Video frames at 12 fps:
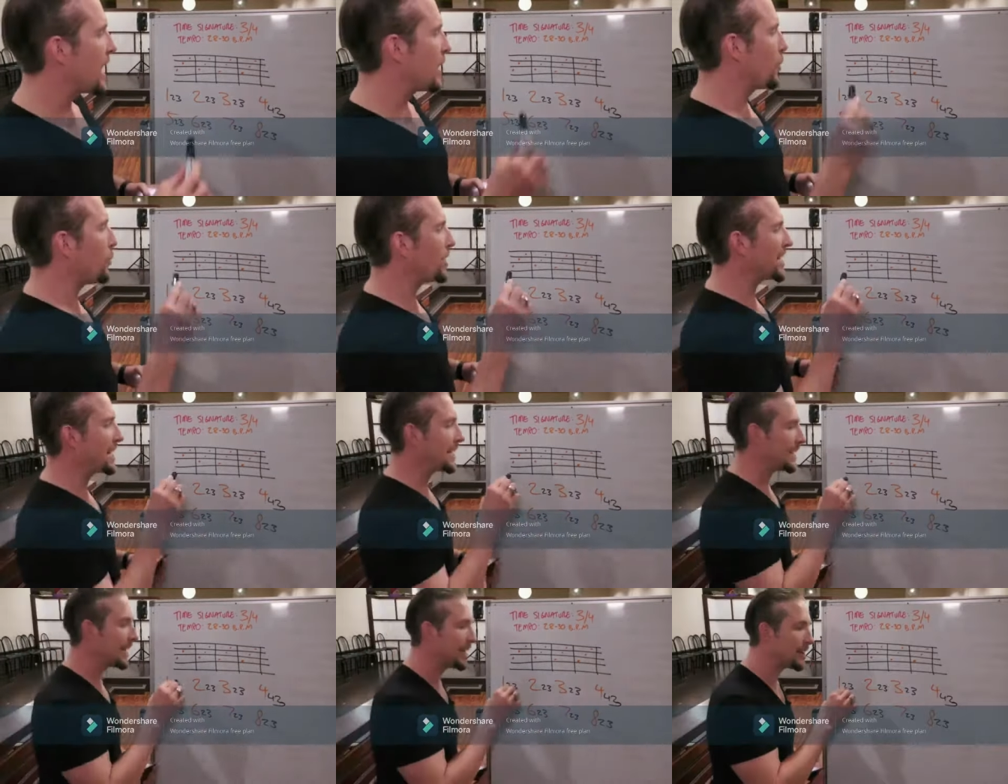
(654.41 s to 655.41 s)
And when we can
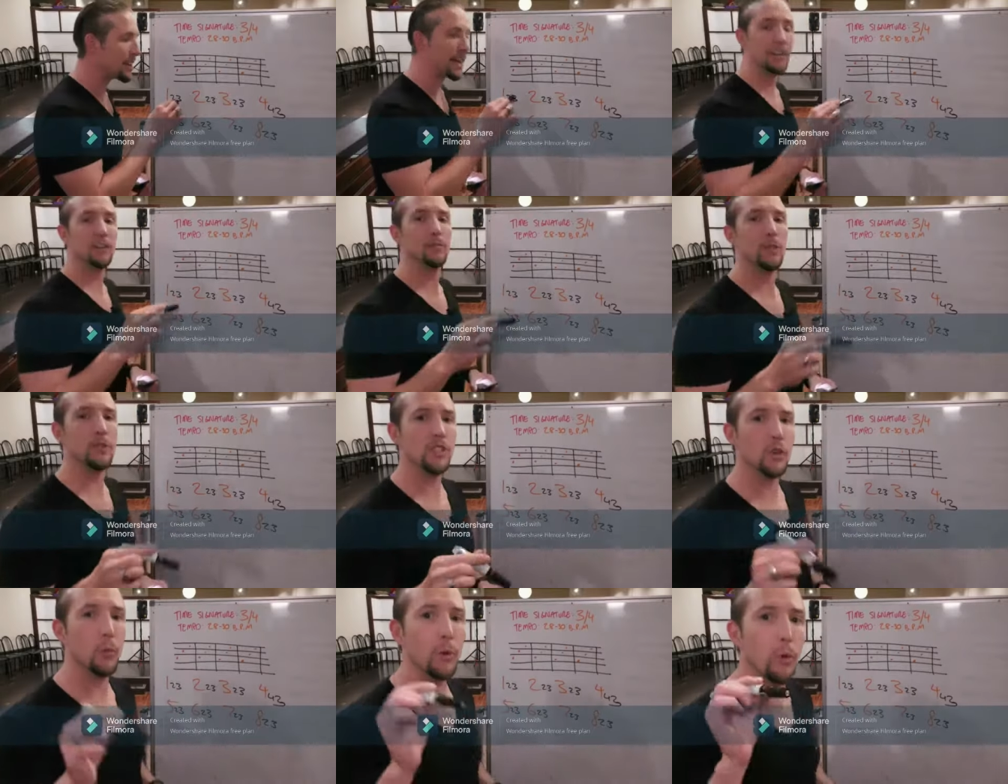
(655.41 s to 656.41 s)
hear that in the
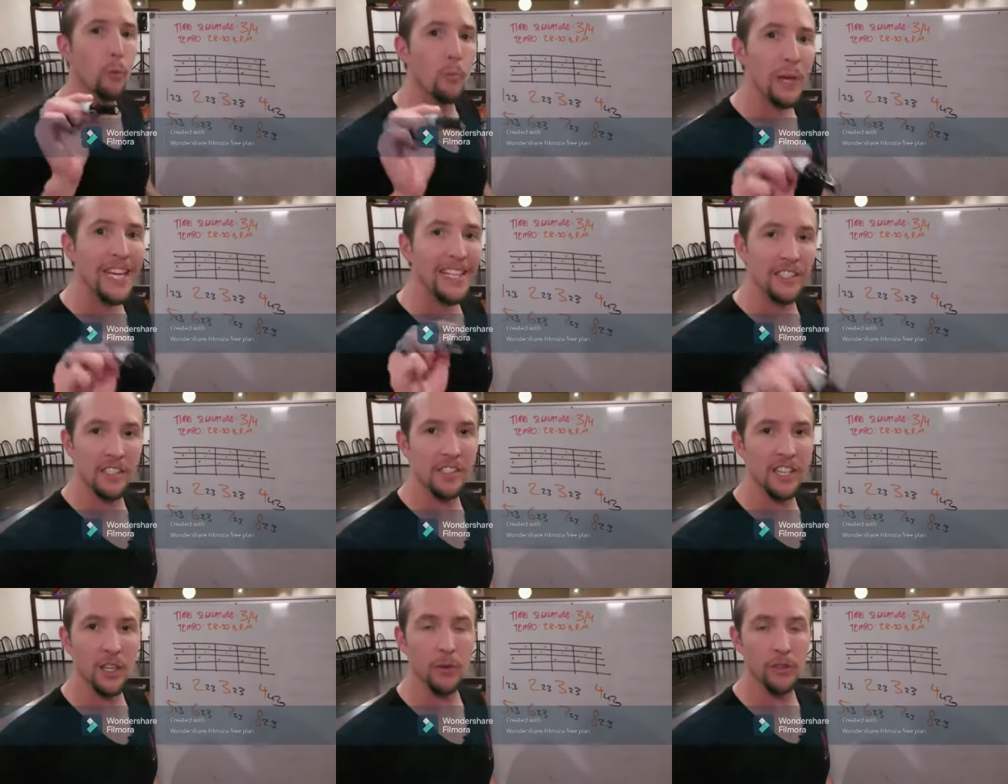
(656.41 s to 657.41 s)
music, we will be in
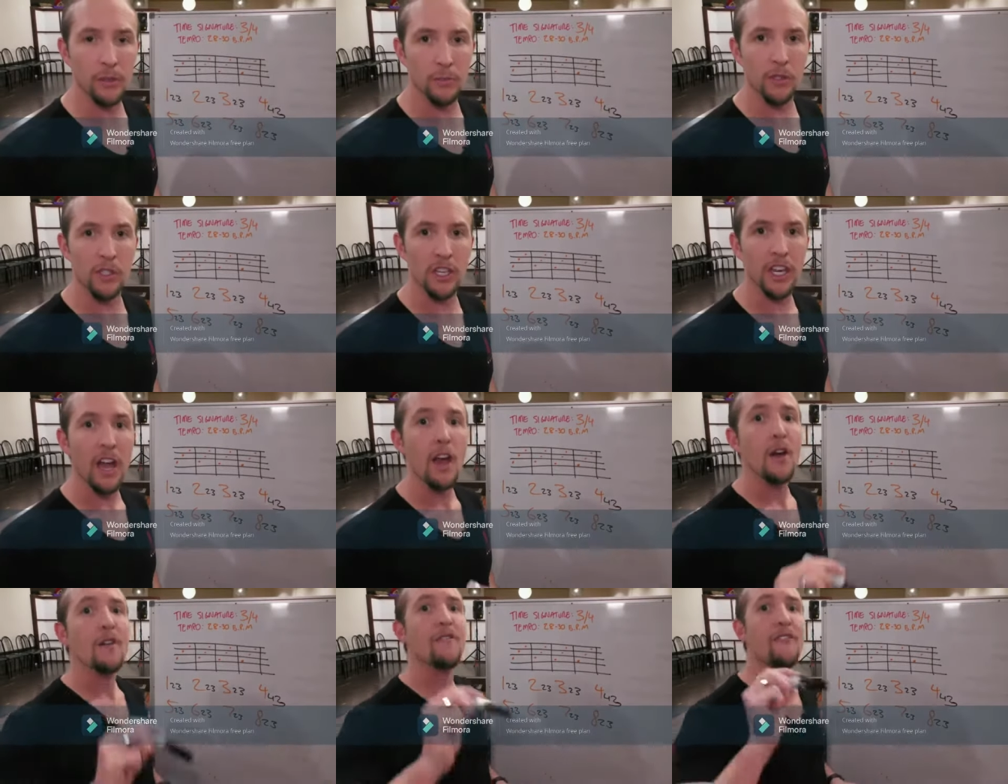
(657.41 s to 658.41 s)
sync with the music
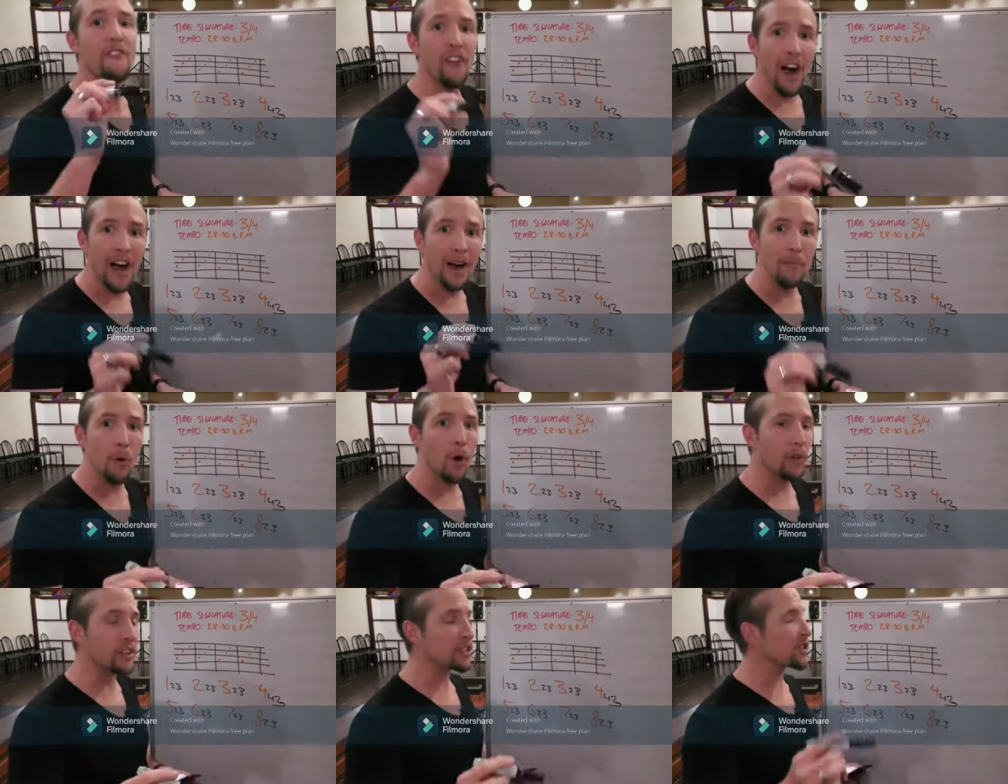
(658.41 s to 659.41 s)
far
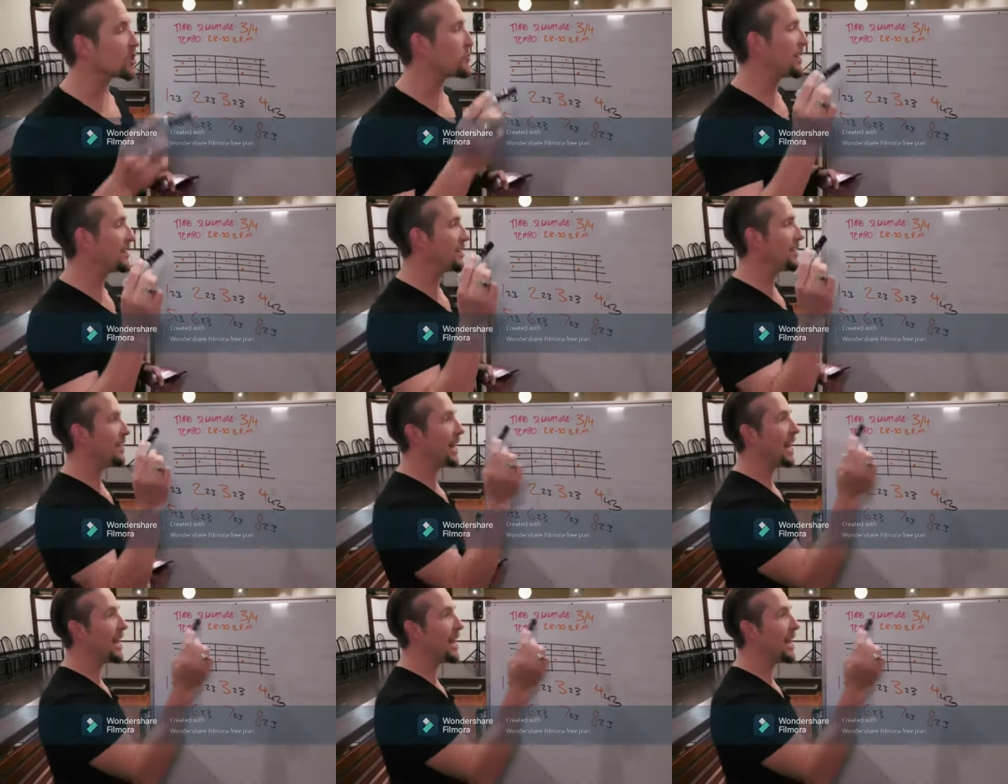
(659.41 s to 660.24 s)
more than just picking